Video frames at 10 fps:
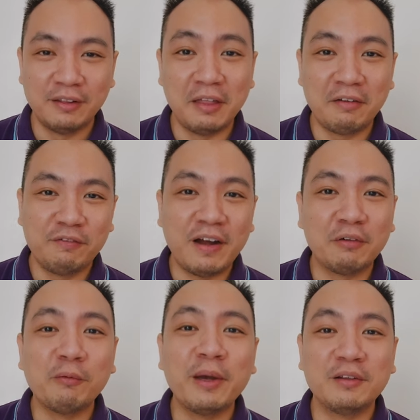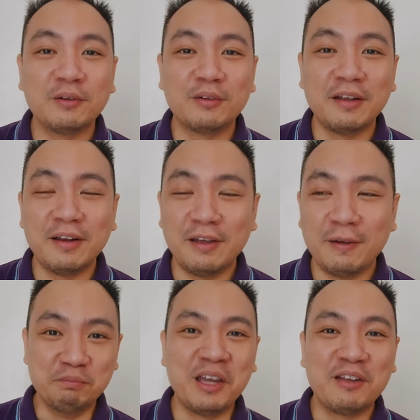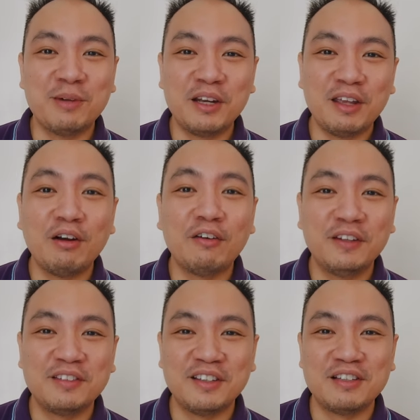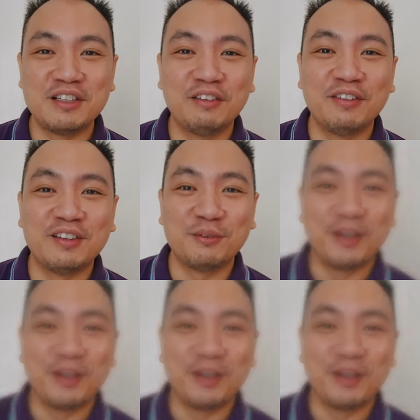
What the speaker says: They found a way to really make money off this initiative as